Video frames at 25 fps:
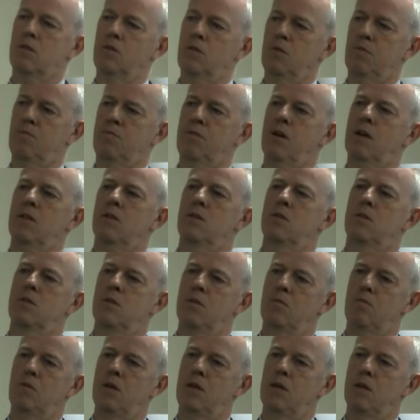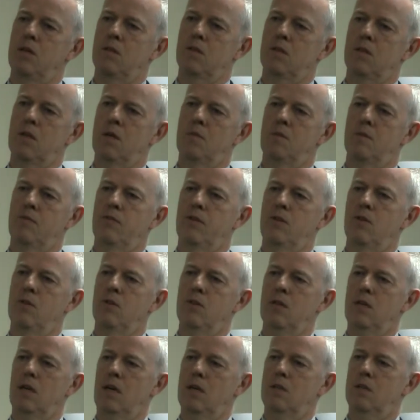good practice to be in terms of an
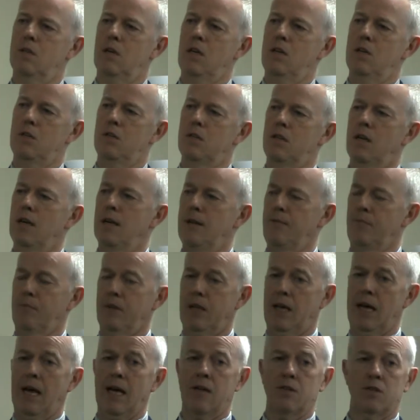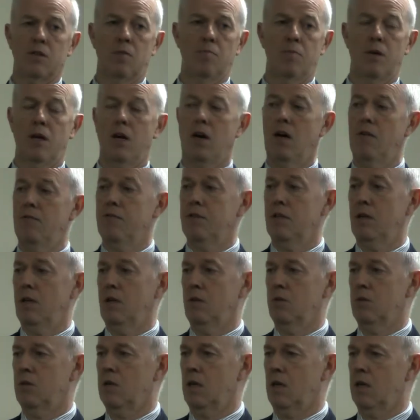organisation that acts on behalf of the
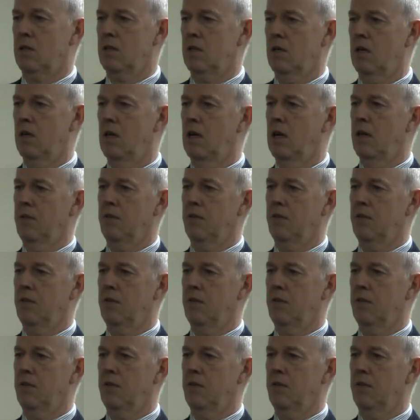whole sector,